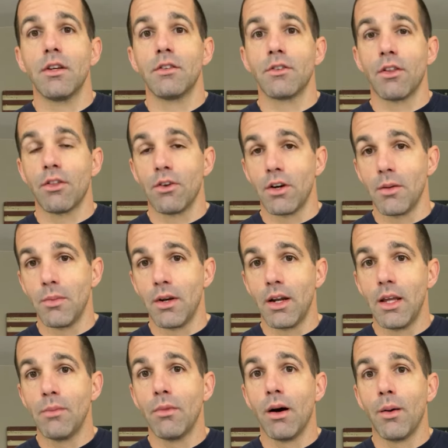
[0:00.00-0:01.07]
It's a 30 minute
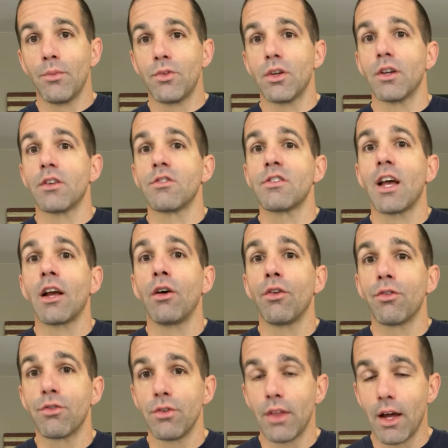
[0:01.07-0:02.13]
EMOM, so you're going to cycle
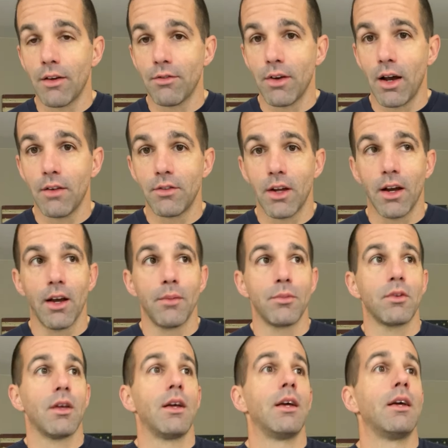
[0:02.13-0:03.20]
through that five times.
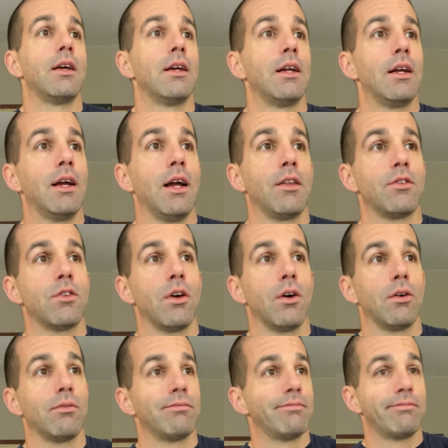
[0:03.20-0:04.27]
And
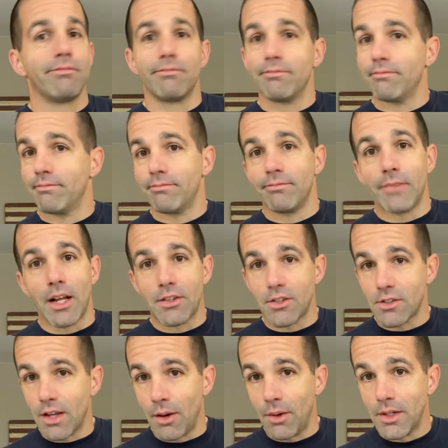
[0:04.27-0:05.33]
so that's
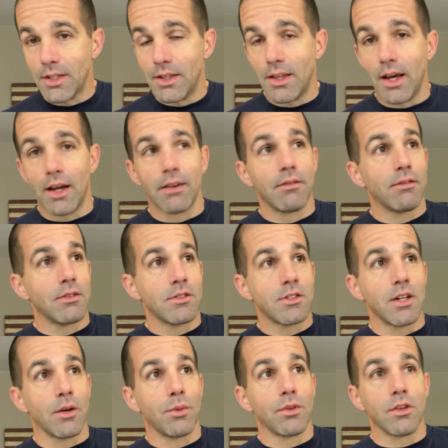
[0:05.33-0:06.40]
just how I did that.
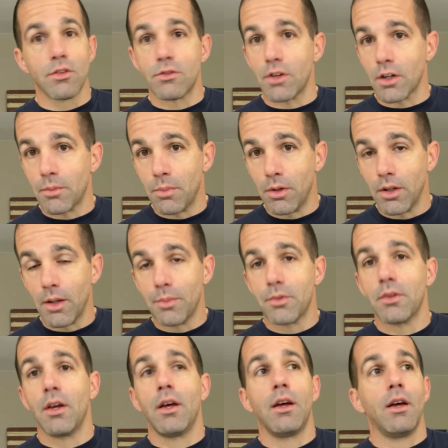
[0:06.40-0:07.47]
Stuck with the strict pull ups.
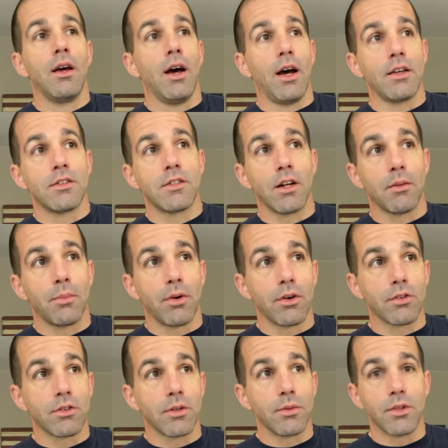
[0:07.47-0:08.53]
I stuck
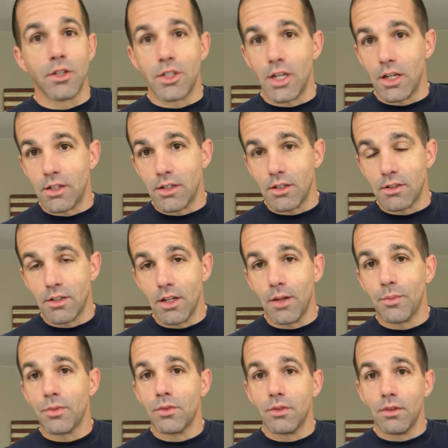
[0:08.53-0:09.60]
personally with the GHD sit
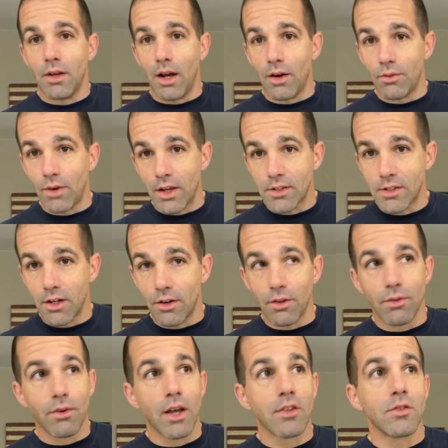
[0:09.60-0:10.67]
ups. I rested in the
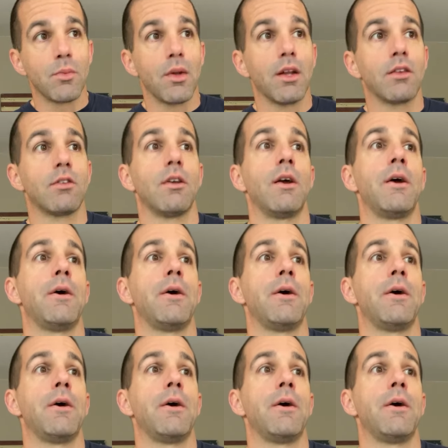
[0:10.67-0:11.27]
rest minutes.